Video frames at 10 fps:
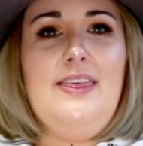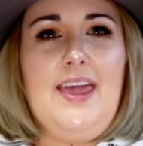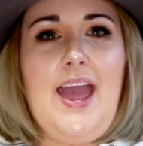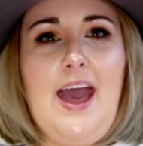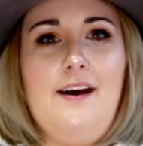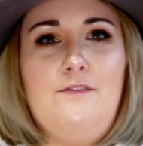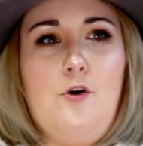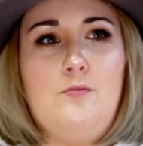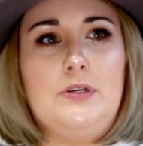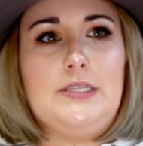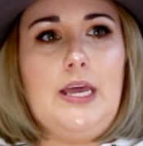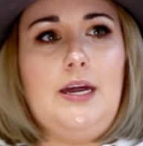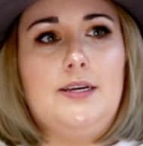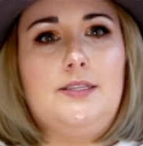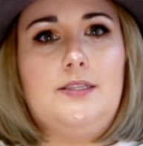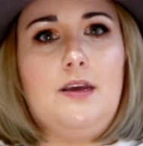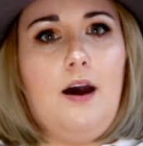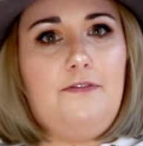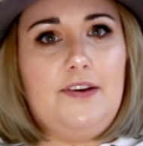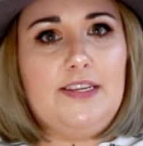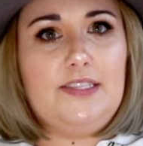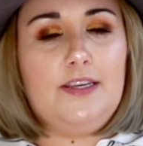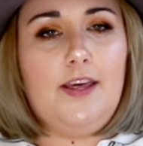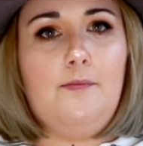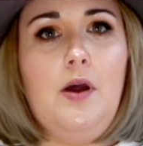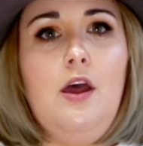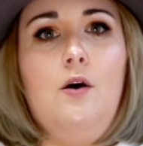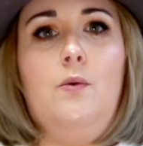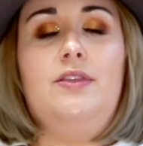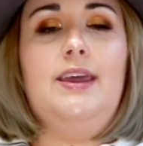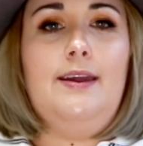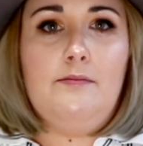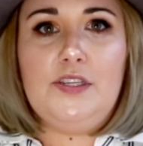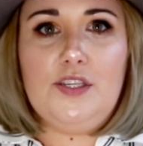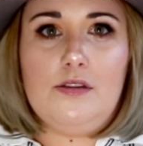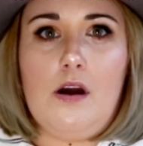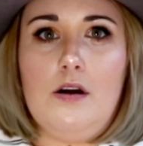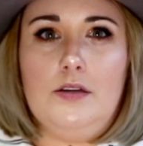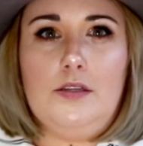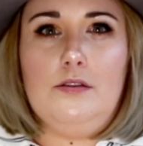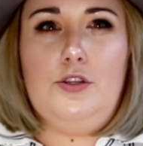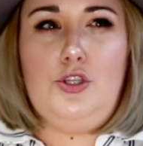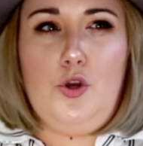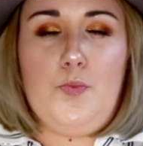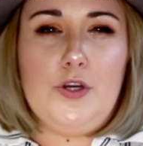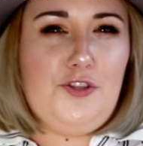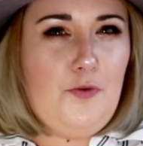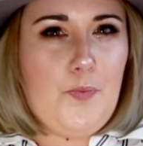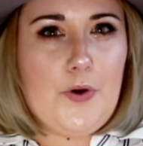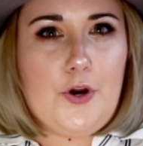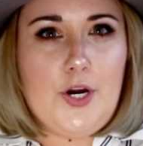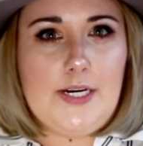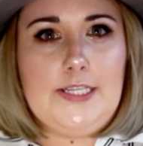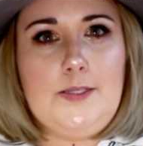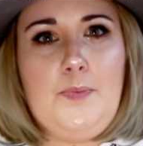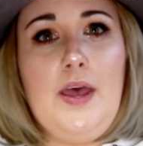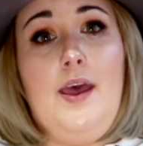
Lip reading: they have almost like a softness to them where the images aren't super, super crisp.